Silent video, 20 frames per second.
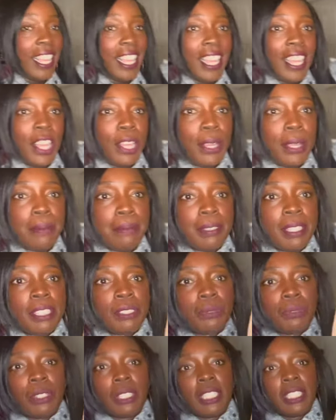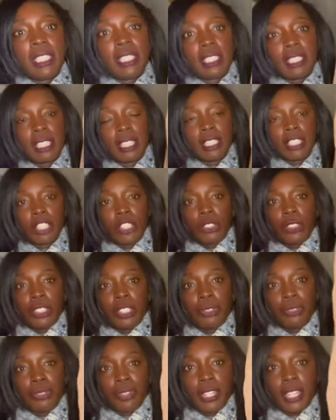Um, this one is a little
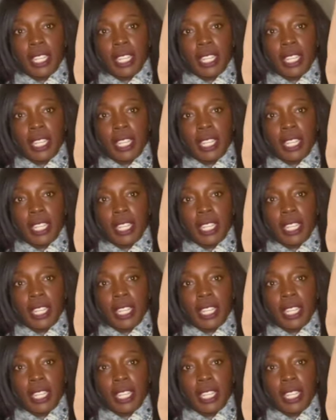different.